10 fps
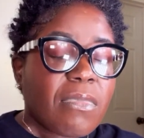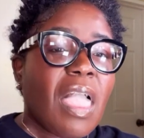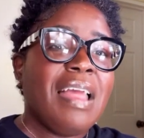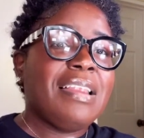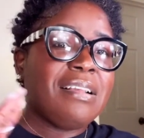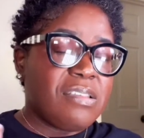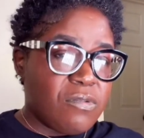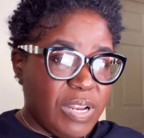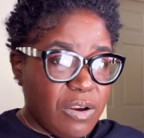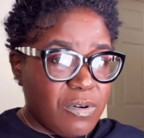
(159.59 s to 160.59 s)
And that is
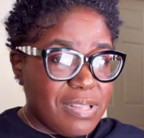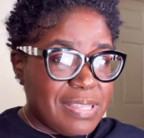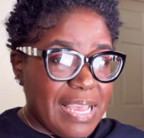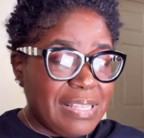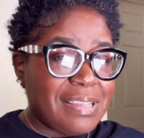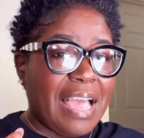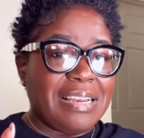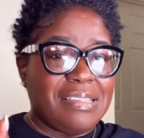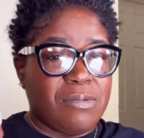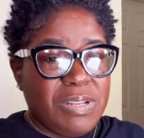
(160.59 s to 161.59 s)
when it was set, and
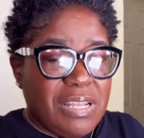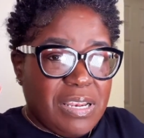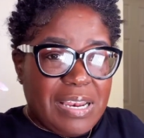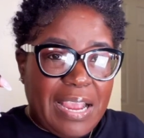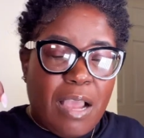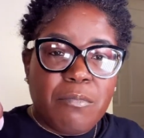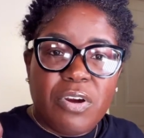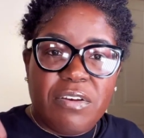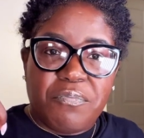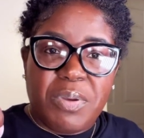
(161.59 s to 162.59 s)
it's within like a
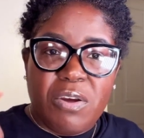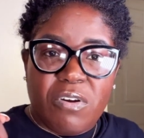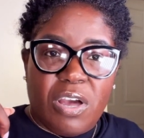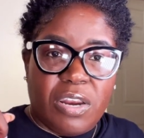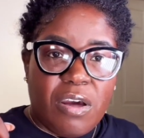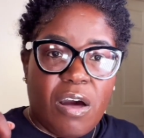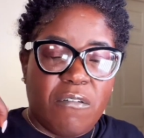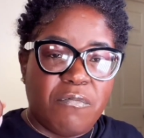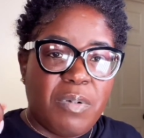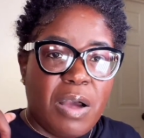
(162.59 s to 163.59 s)
brief period
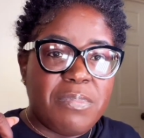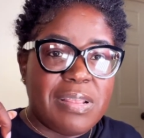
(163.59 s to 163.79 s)
of Bob's